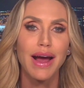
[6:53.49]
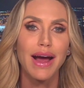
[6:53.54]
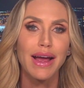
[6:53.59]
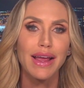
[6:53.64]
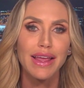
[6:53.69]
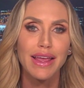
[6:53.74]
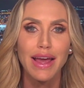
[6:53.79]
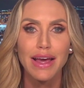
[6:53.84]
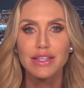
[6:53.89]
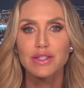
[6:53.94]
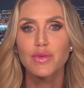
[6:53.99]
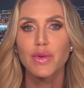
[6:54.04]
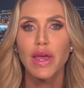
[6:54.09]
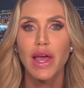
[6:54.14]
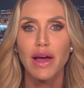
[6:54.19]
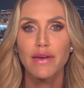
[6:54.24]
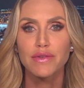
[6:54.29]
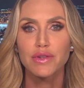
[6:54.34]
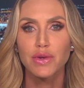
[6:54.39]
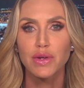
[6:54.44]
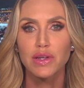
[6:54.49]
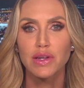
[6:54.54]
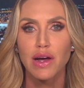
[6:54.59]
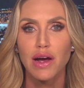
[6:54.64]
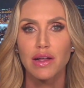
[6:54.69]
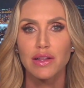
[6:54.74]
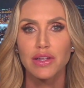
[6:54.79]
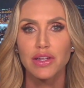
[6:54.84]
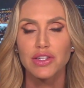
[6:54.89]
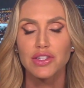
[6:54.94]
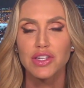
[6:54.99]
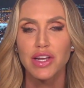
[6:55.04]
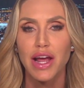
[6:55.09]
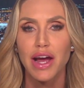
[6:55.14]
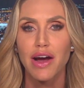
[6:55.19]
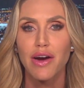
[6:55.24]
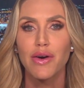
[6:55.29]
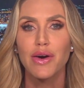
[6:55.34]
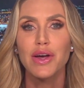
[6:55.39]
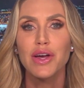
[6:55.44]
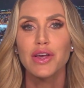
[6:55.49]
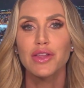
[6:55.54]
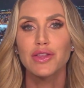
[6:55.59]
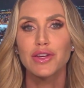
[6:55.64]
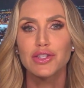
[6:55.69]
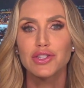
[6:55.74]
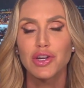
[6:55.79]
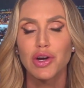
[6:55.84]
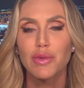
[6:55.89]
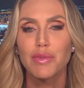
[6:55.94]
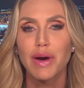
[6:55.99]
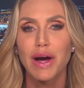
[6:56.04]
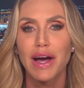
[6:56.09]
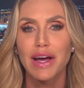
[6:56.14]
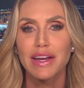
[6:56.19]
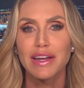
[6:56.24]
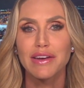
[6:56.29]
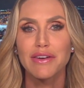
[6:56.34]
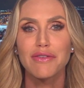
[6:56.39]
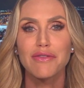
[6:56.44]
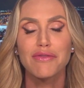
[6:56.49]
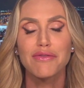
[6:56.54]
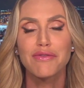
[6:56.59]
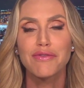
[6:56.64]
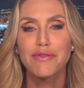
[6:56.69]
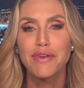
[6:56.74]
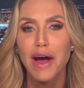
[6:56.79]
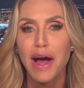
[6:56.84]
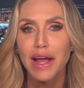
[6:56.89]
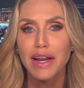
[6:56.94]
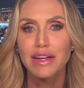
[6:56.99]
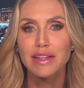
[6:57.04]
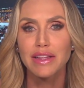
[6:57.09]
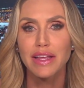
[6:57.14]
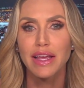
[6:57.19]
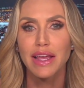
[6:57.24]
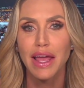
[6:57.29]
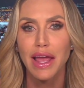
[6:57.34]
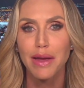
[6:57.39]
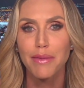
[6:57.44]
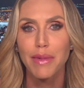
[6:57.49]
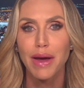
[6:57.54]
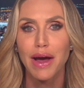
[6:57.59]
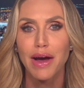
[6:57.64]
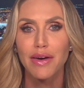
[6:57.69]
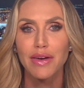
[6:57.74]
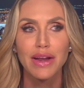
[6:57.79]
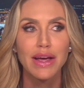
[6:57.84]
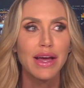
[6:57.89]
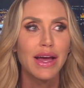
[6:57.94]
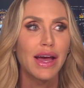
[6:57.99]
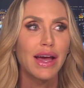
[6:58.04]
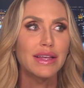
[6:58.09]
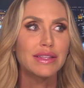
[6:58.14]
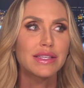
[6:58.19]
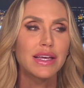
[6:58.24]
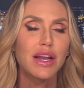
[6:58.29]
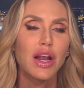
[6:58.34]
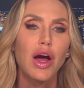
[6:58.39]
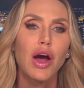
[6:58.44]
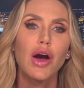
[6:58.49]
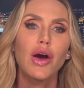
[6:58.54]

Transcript: I guess we have to acknowledge now that Joe Biden finally came out and said,